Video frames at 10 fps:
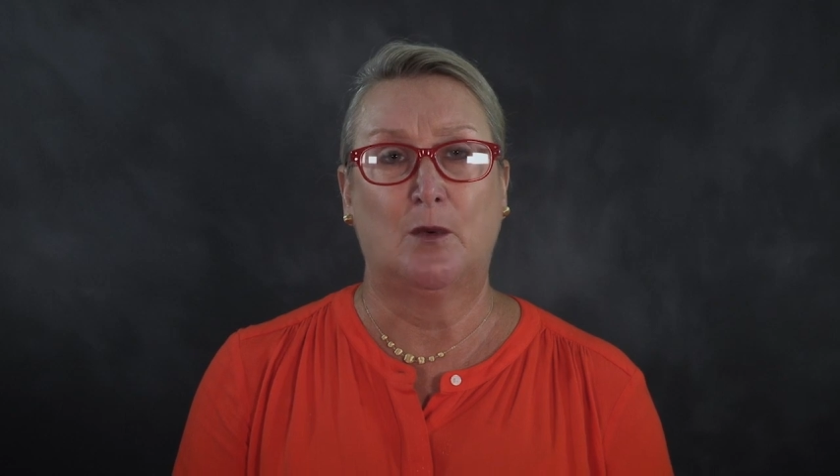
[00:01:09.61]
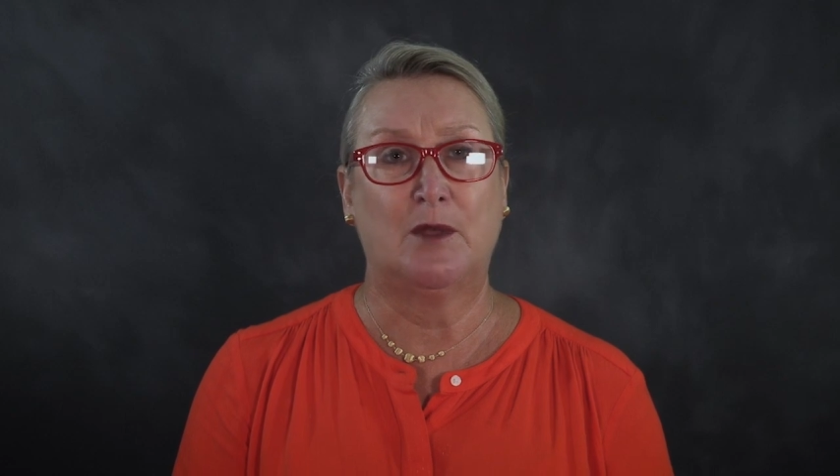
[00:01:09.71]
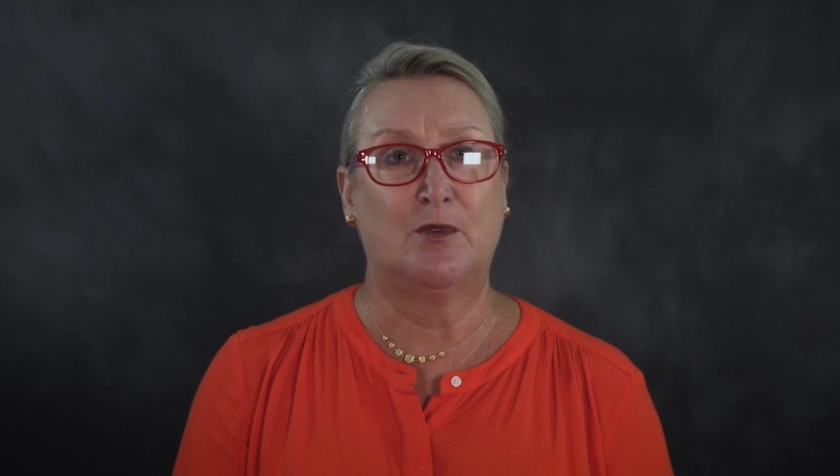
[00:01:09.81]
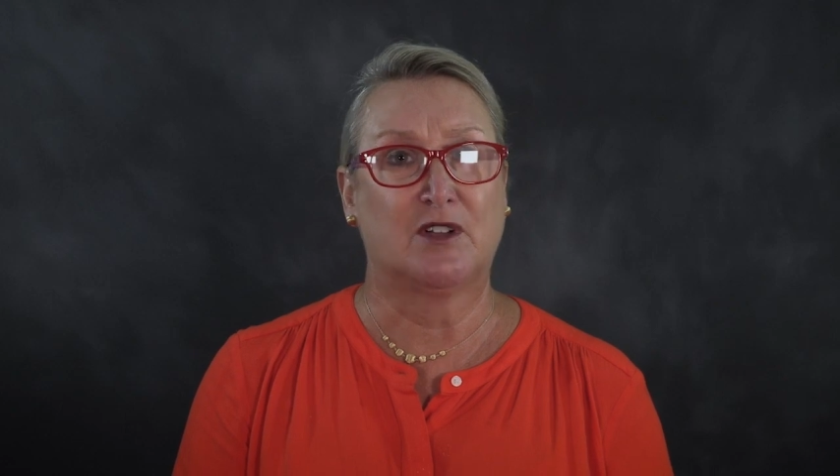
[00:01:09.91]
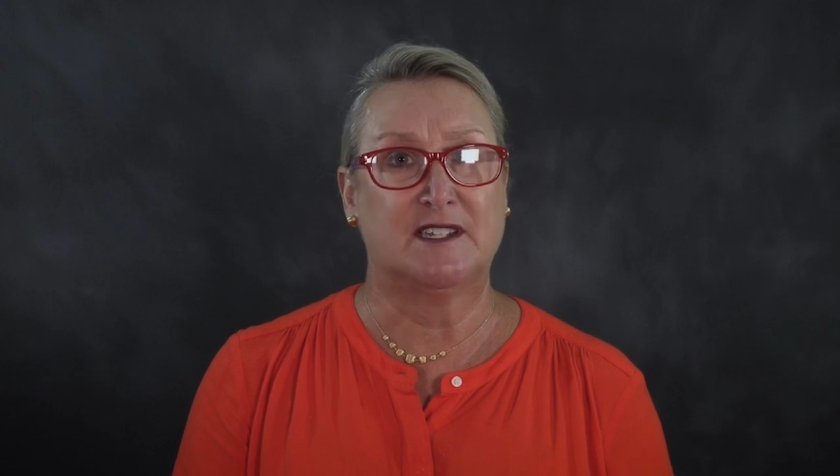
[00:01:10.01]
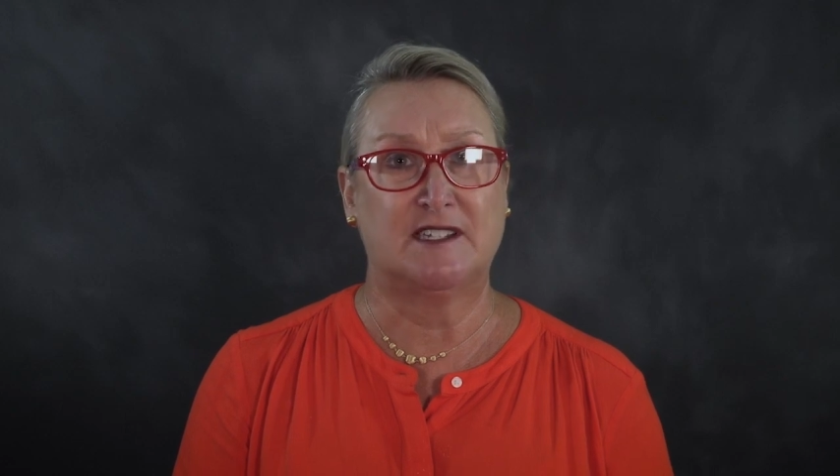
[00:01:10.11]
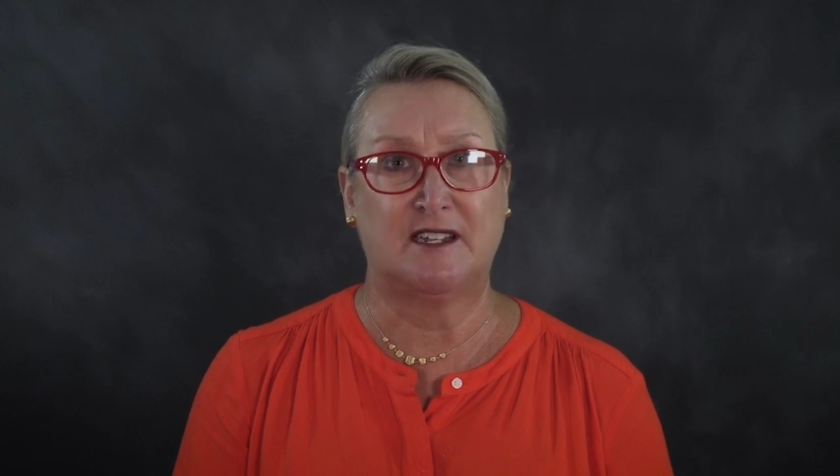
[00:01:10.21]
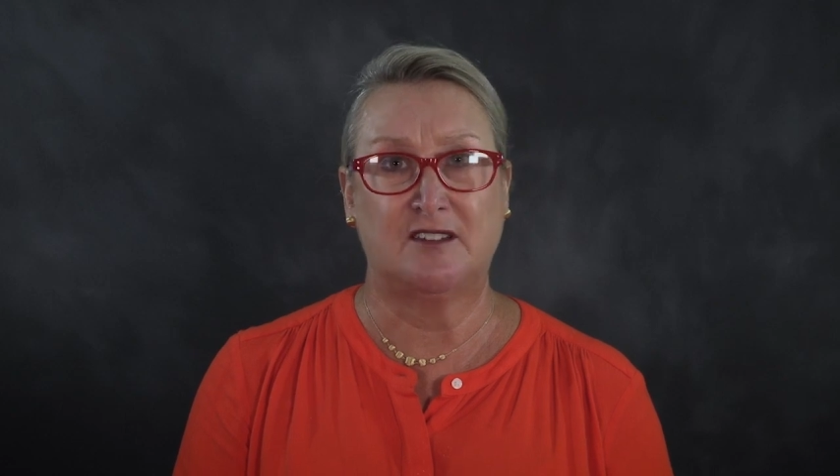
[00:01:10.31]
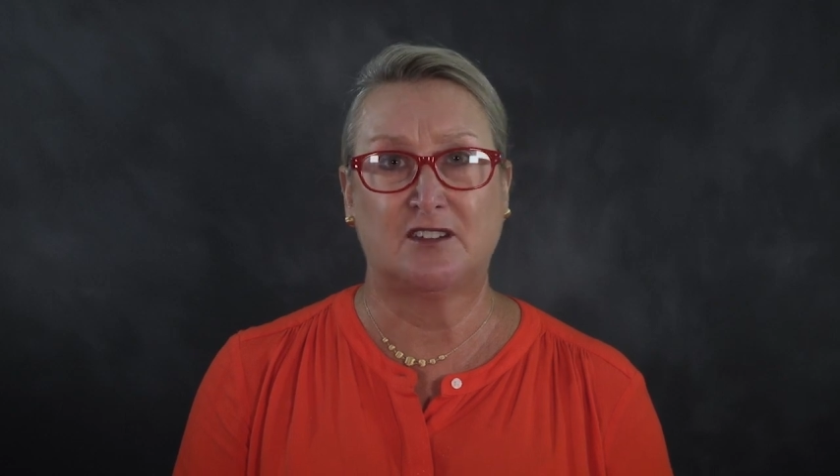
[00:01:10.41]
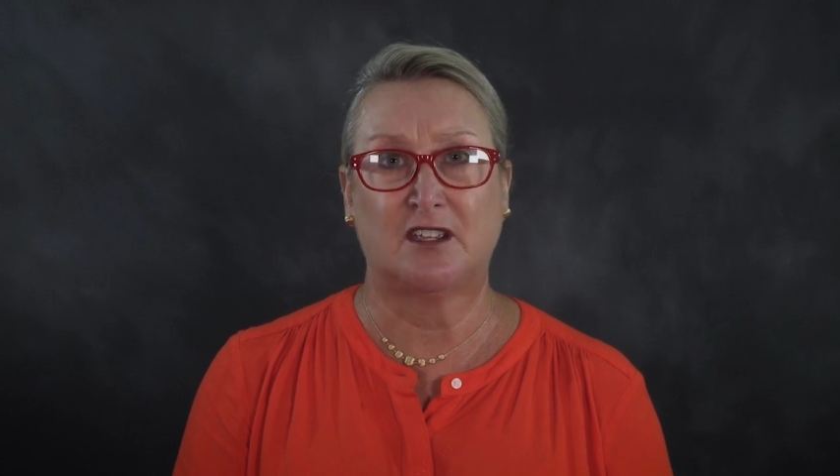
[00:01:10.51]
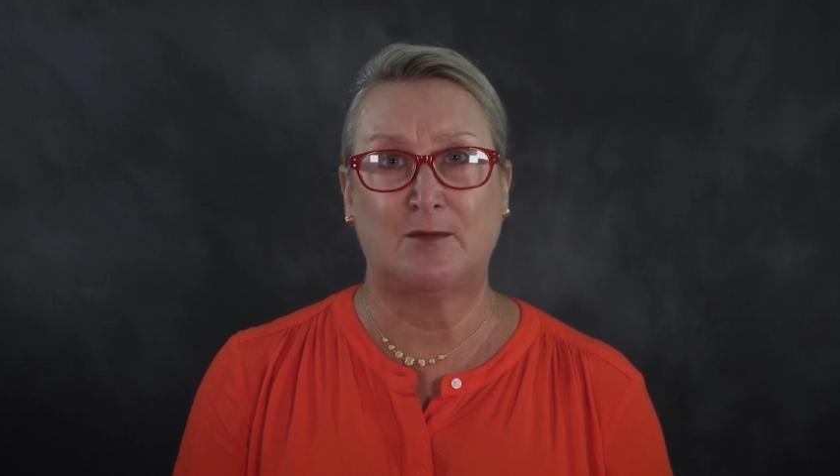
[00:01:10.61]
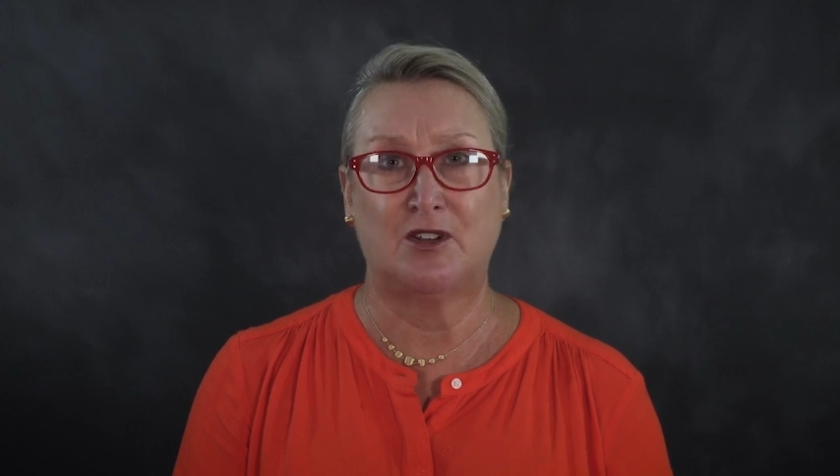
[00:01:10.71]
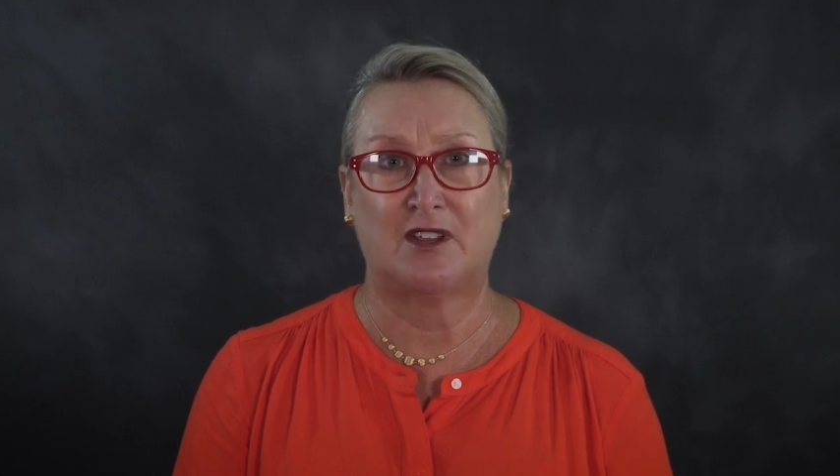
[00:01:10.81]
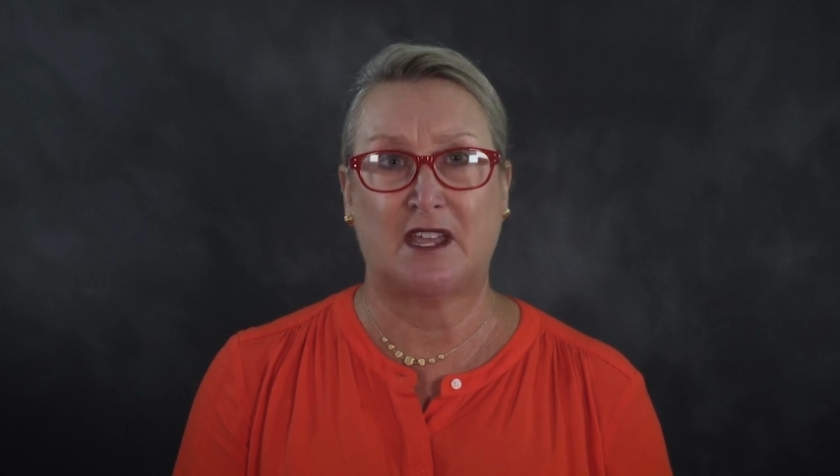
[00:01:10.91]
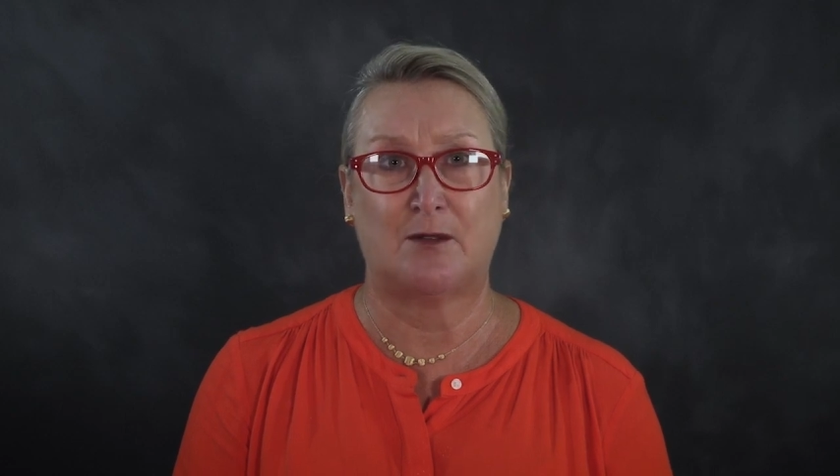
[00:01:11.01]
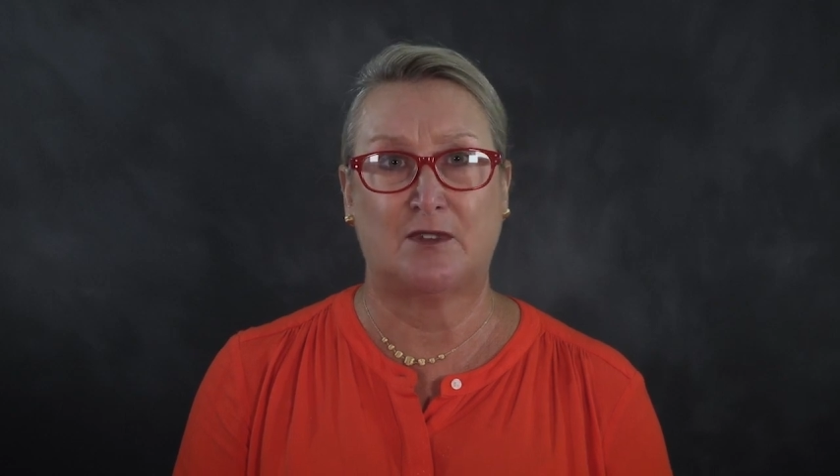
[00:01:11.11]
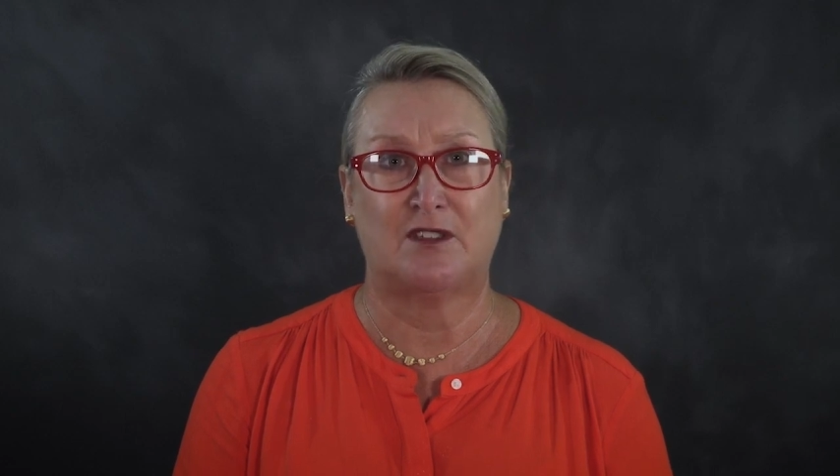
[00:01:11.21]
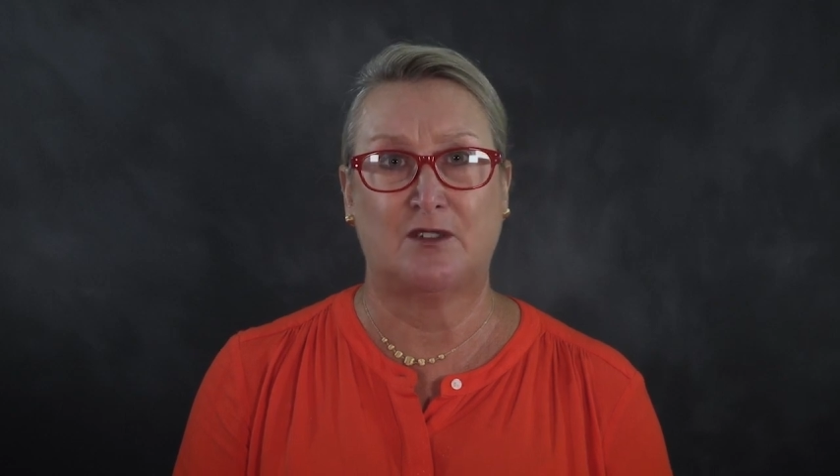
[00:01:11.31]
We will continue to communicate with